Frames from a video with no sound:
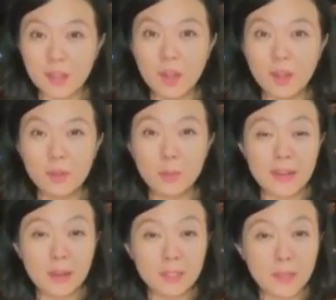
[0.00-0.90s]
on the
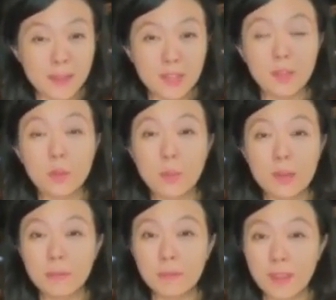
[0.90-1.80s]
rate
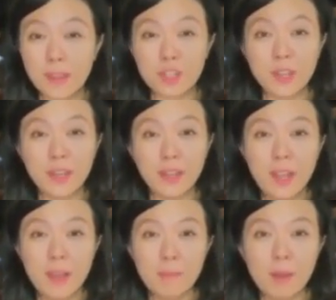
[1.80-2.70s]
of infection.
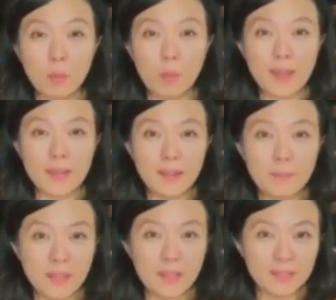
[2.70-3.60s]
But what
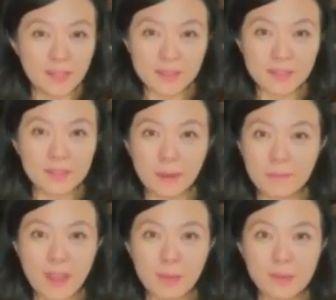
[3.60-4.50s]
his scientists have
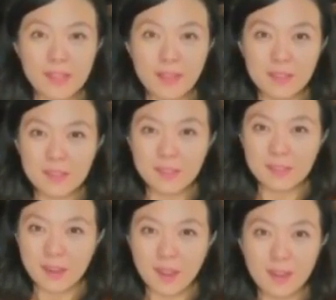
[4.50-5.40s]
found is that this is
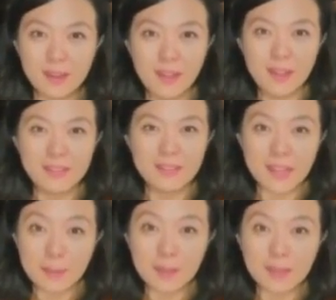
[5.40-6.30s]
not
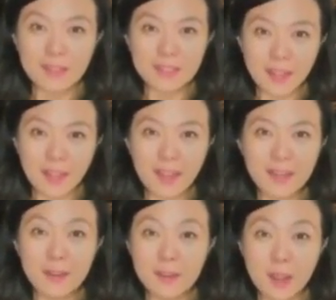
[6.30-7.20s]
stemming the
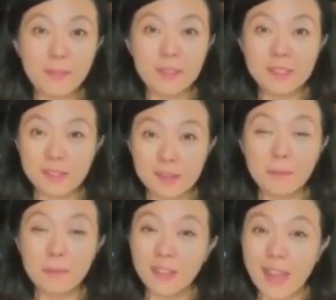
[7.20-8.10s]
tide enough. This is
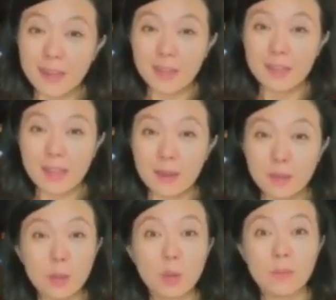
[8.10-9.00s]
not flattening that
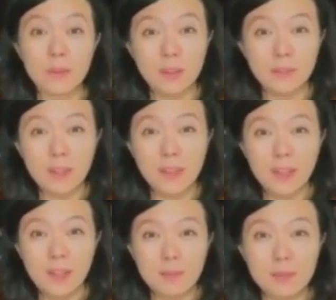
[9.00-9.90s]
curve enough.
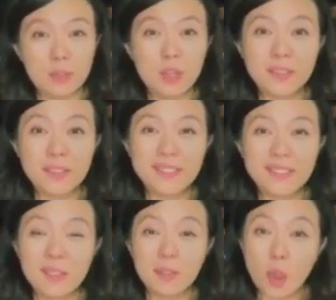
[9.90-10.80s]
Mr. Johnson
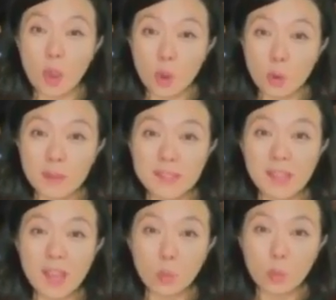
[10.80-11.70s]
said the hope is
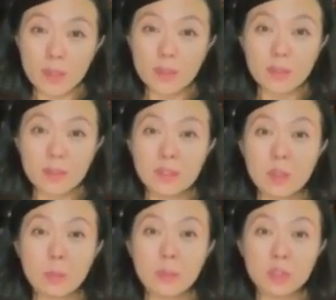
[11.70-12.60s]
that with these
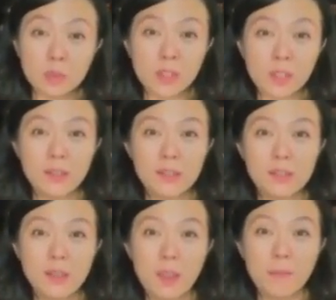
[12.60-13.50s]
new
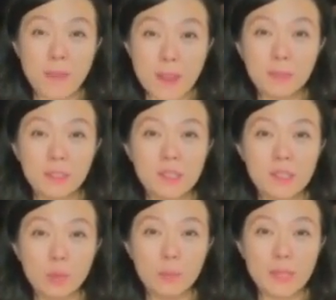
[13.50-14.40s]
restrictions,
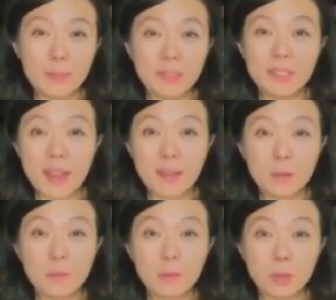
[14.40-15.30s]
families will be able to
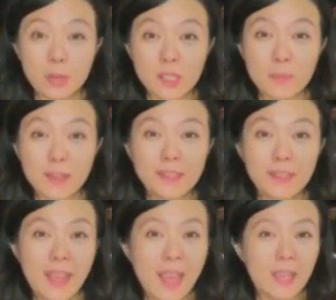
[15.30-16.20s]
gather for Christmas.
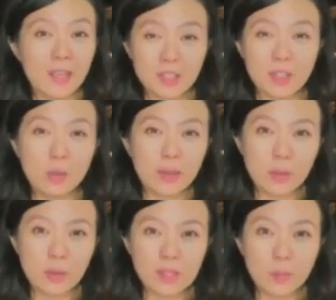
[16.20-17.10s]
And just a quick
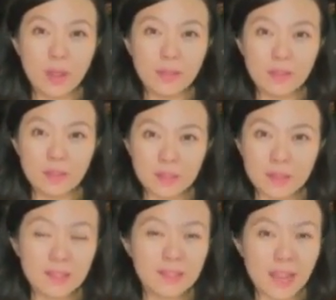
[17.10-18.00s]
note as well that
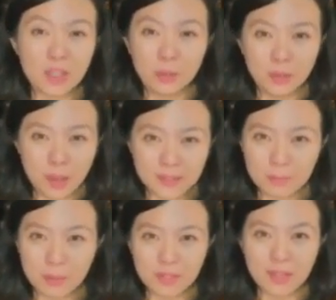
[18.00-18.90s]
this national
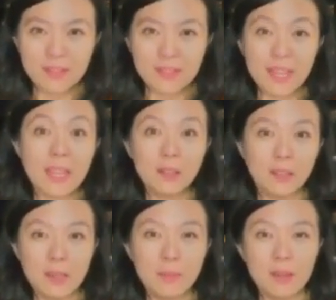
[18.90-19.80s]
lockdown pertains to
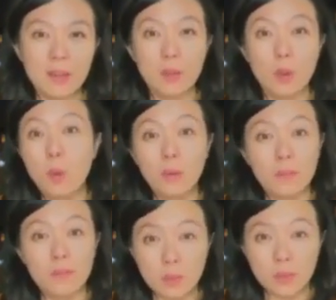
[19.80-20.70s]
England, but not the whole
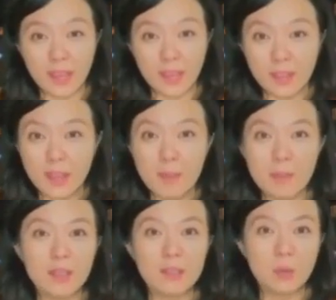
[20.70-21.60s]
of the UK,
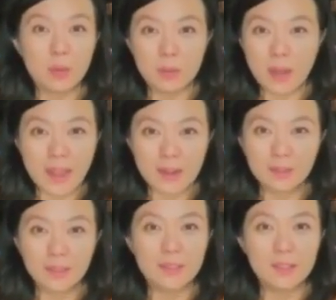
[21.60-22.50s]
because Northern
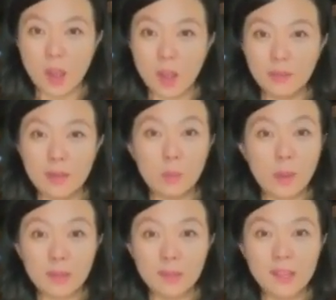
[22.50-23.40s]
Ireland, Scotland and
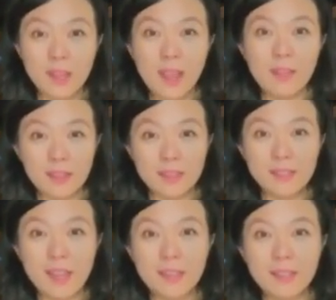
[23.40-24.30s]
Wales, they
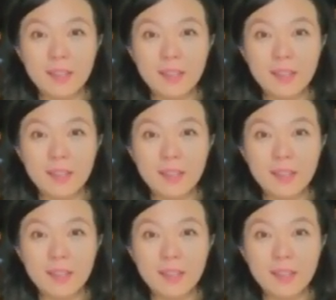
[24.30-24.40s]
set